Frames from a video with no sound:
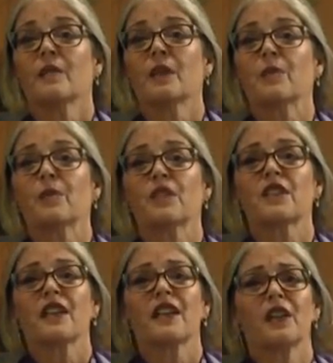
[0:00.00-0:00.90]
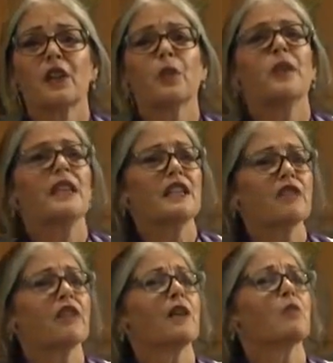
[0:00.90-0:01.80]
people were saying, you know, we need to
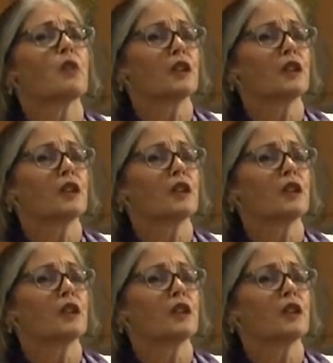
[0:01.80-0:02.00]
find more